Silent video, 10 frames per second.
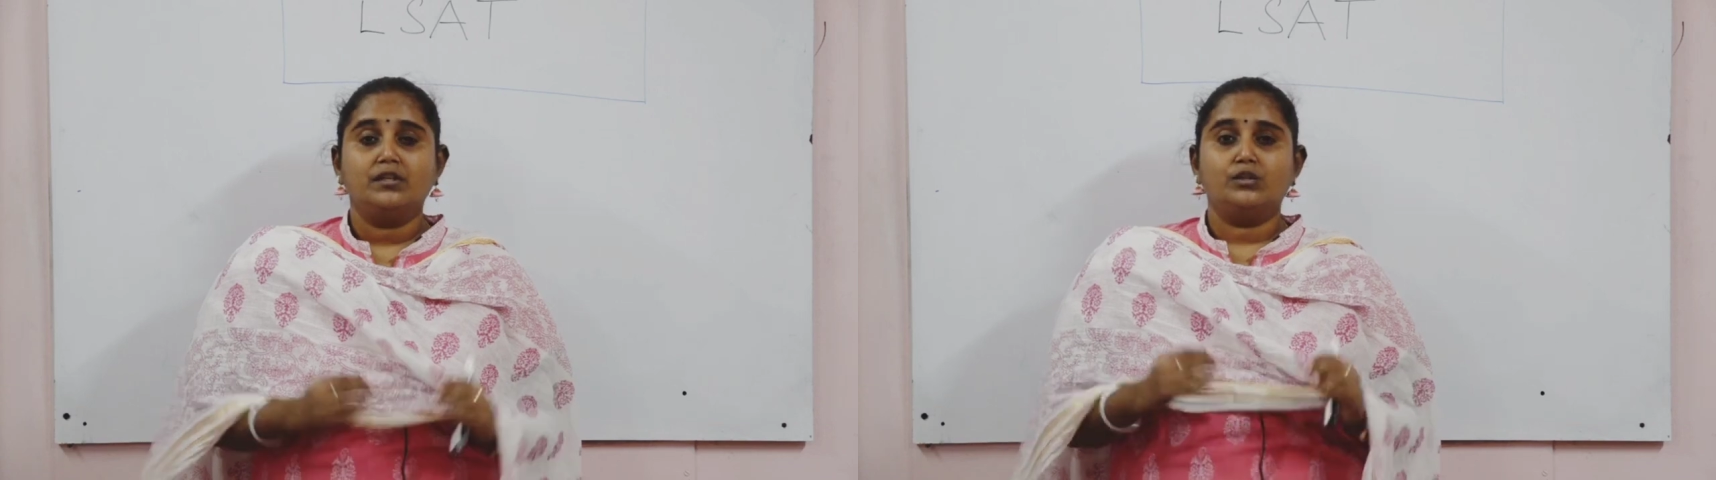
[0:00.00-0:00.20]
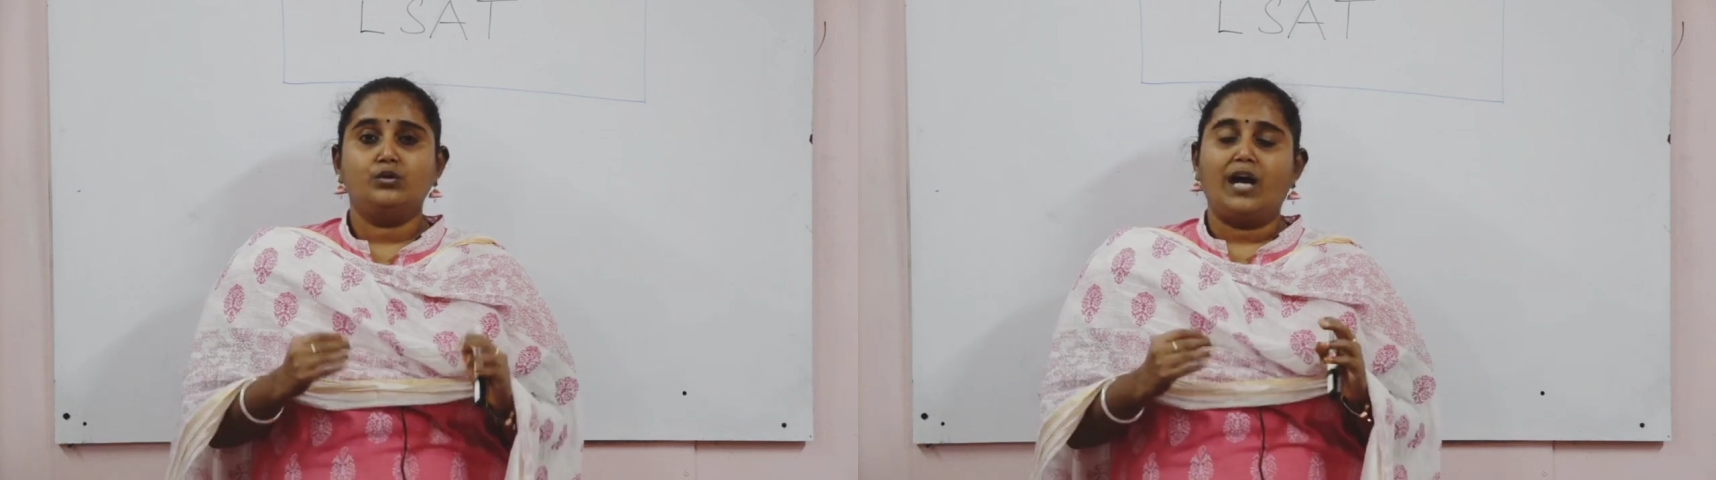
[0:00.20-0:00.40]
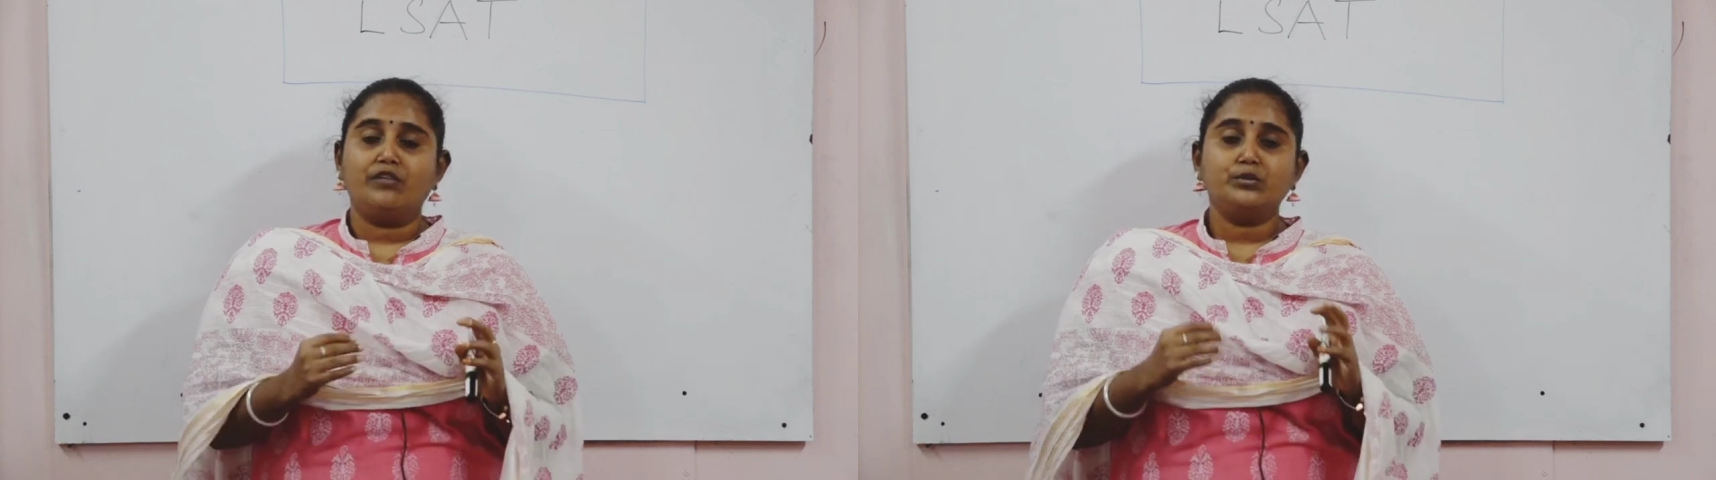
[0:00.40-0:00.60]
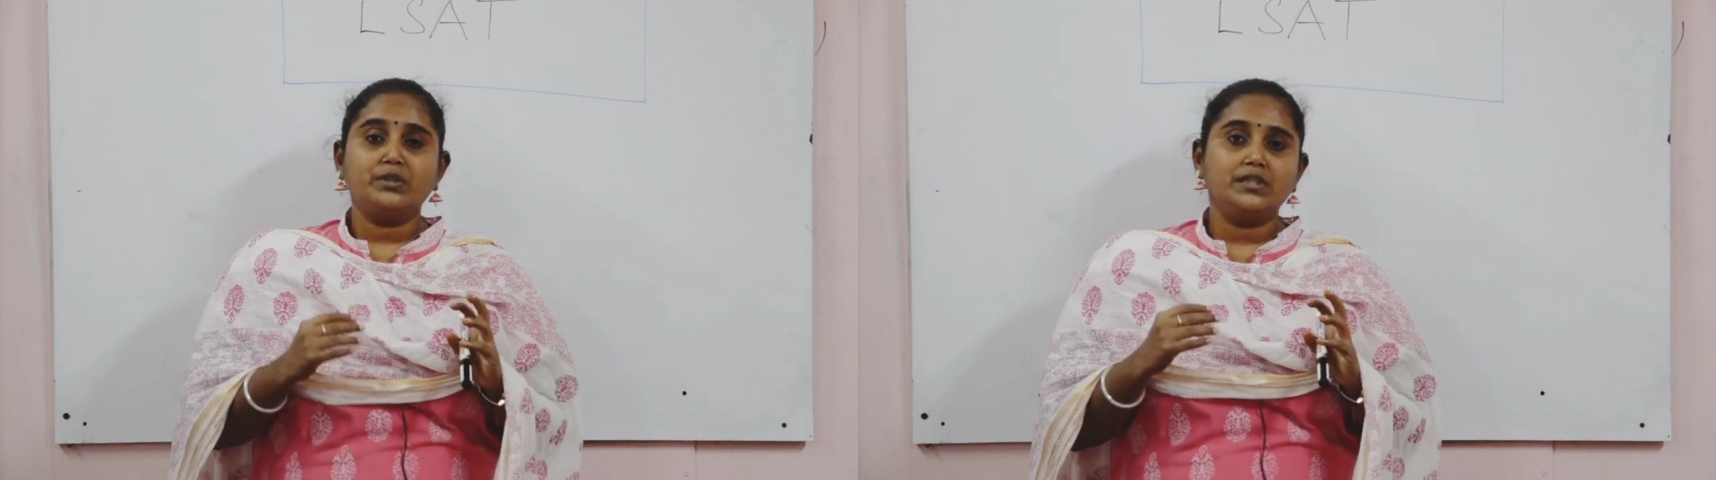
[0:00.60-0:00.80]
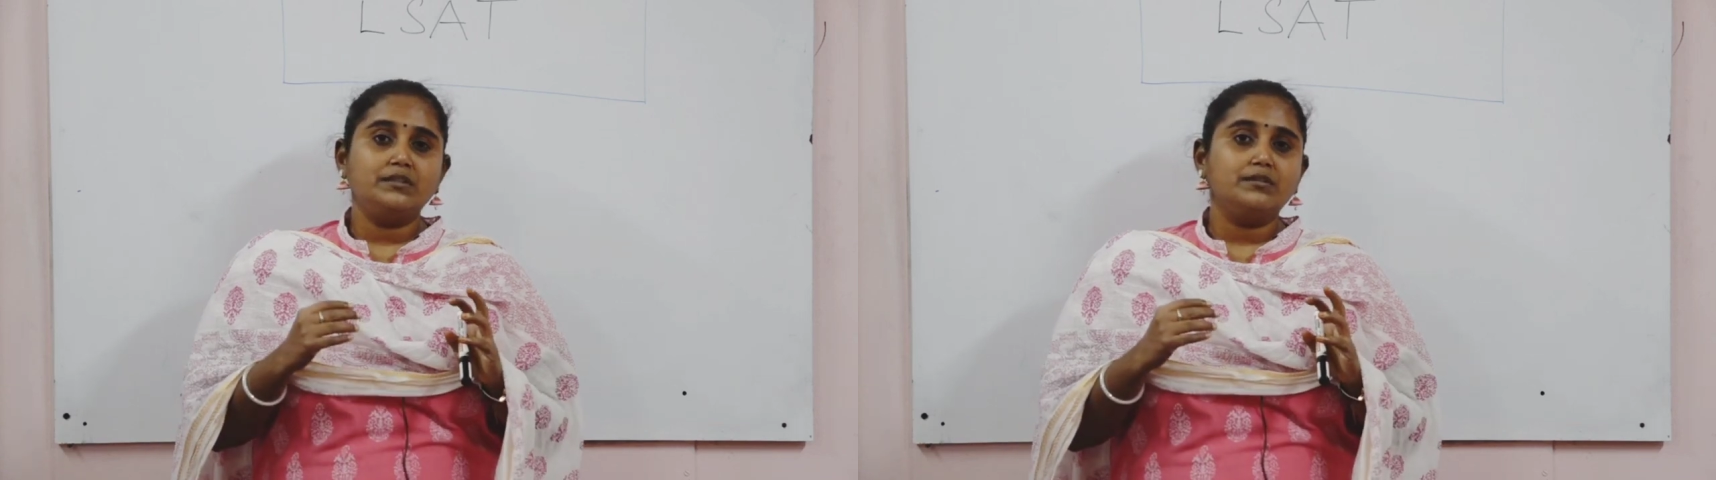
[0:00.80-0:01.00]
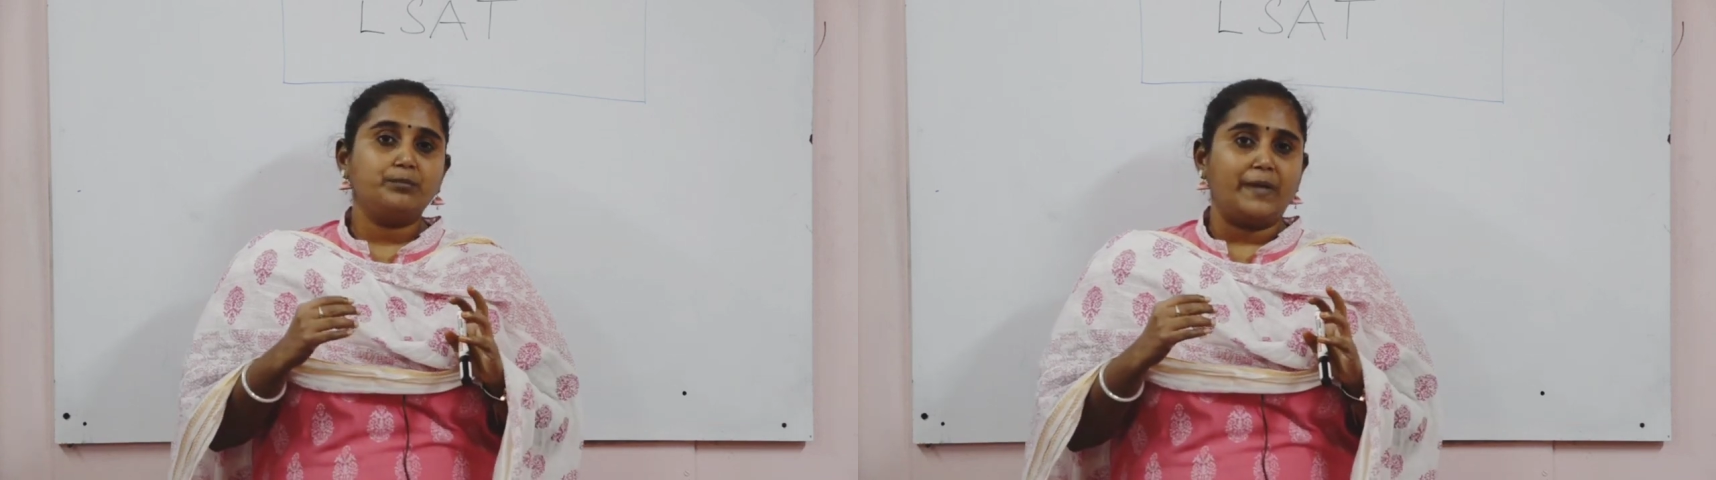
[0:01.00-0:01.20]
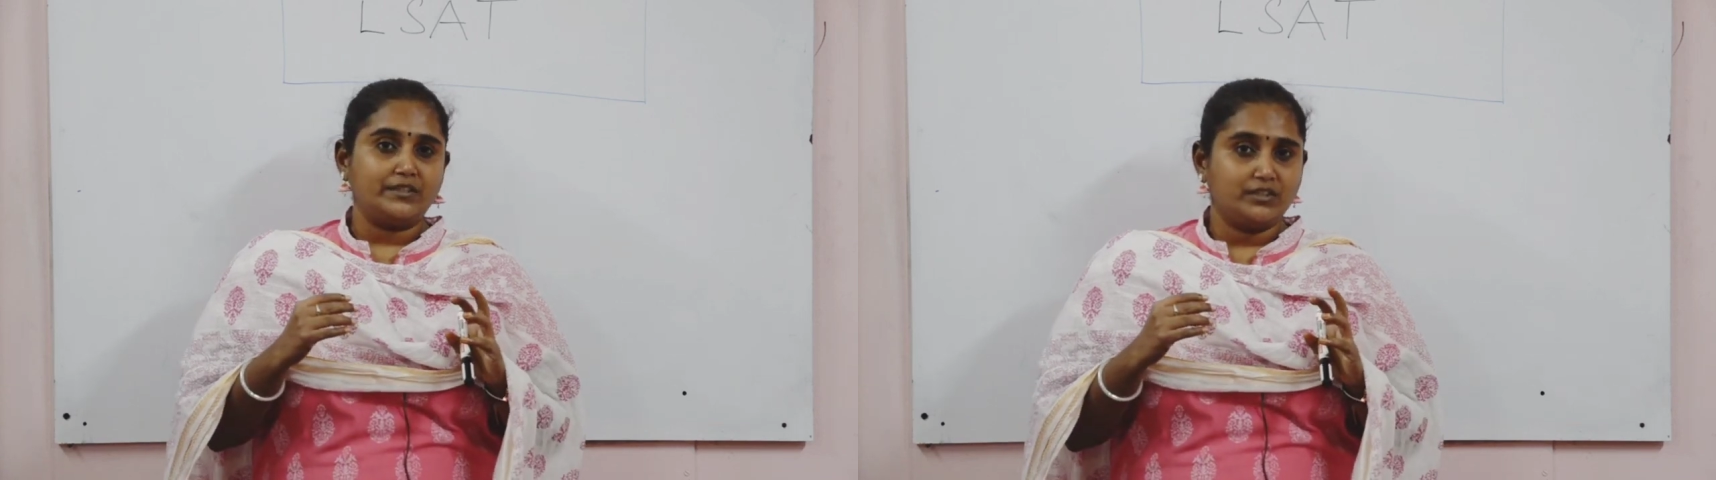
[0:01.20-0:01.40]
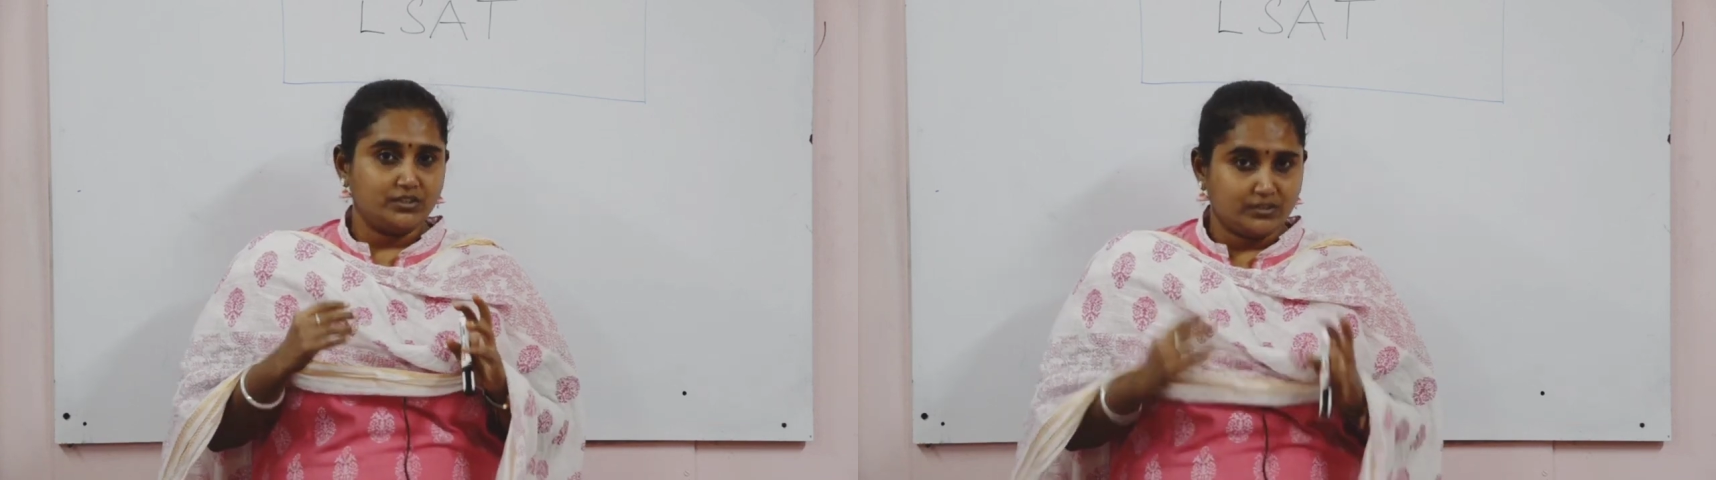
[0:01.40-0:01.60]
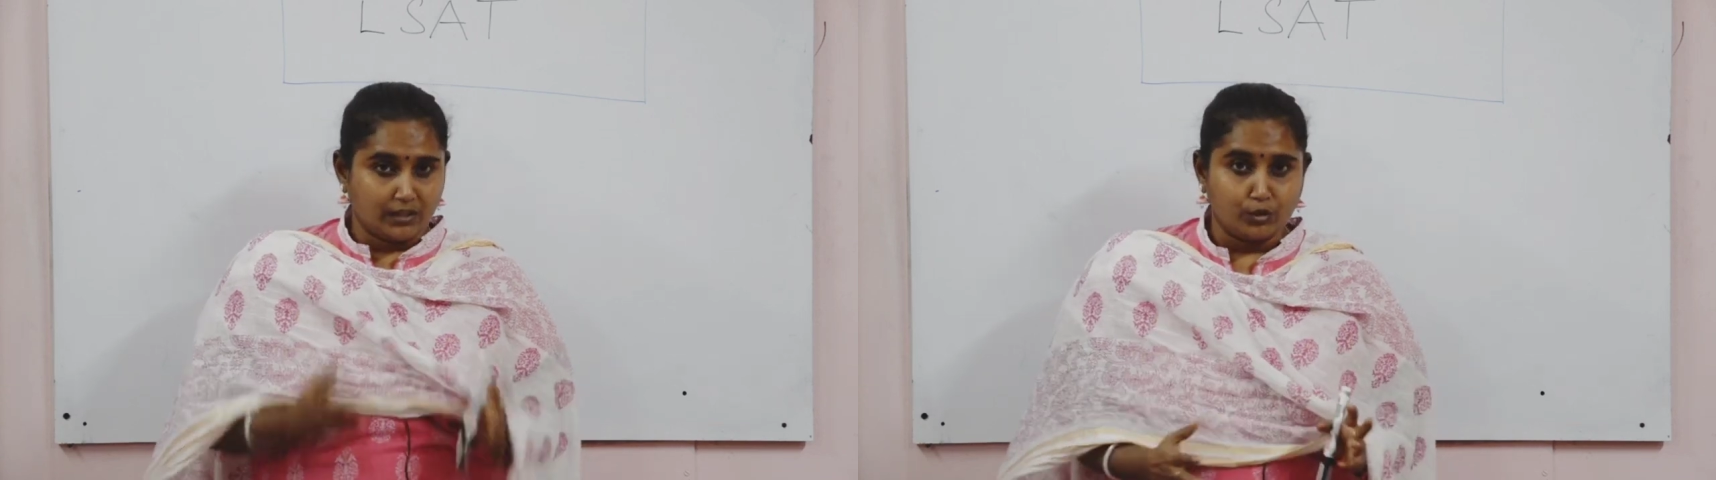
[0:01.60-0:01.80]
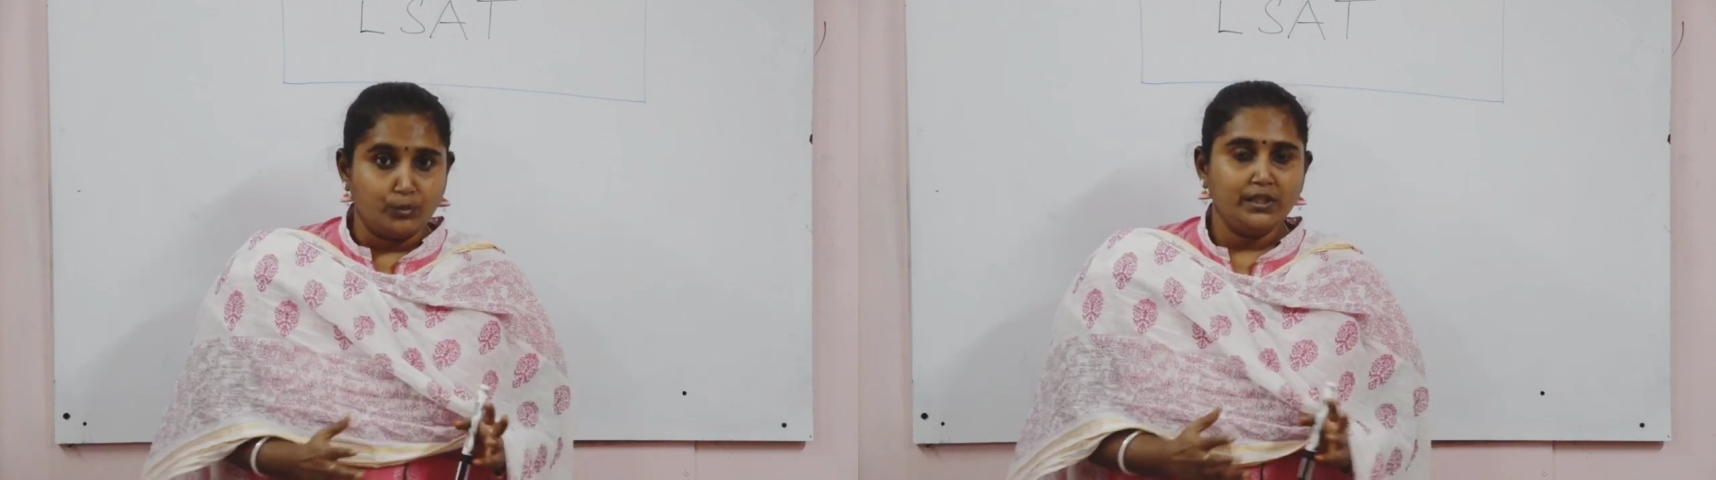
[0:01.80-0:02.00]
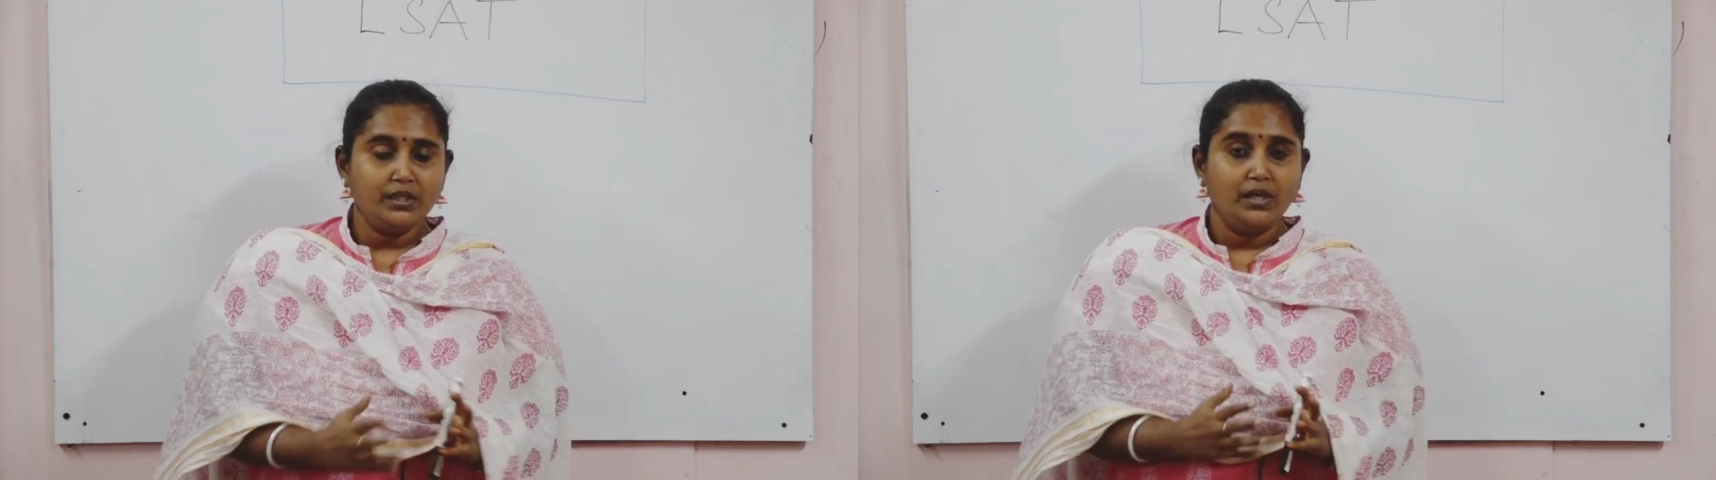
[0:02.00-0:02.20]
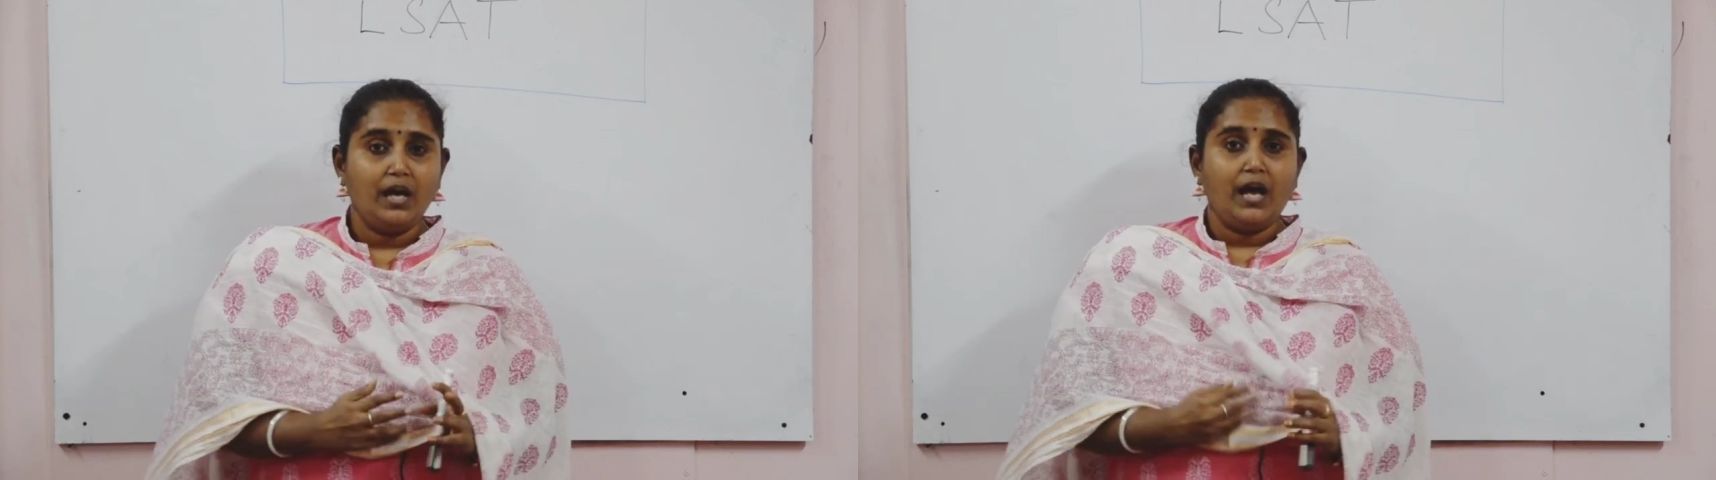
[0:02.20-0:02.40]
you have to read the passage thoroughly